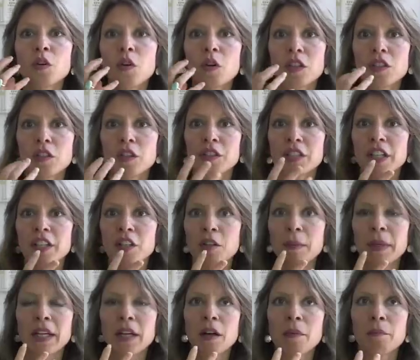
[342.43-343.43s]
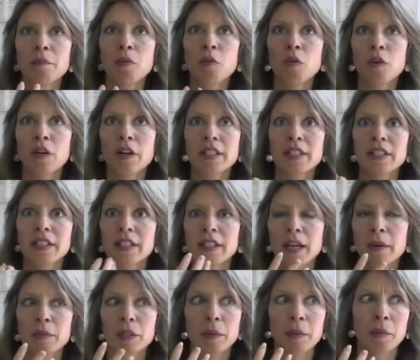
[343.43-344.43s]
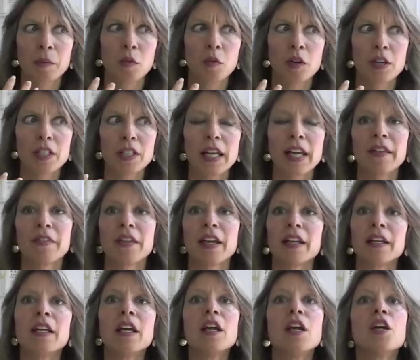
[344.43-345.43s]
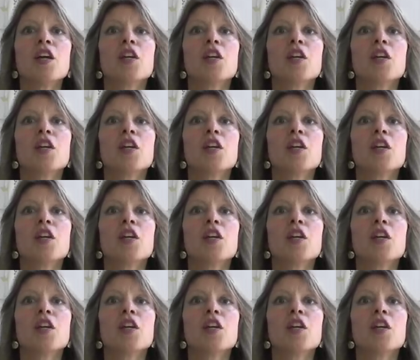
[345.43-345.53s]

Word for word: cause our teeth to become porous, the enamel to become porous, and then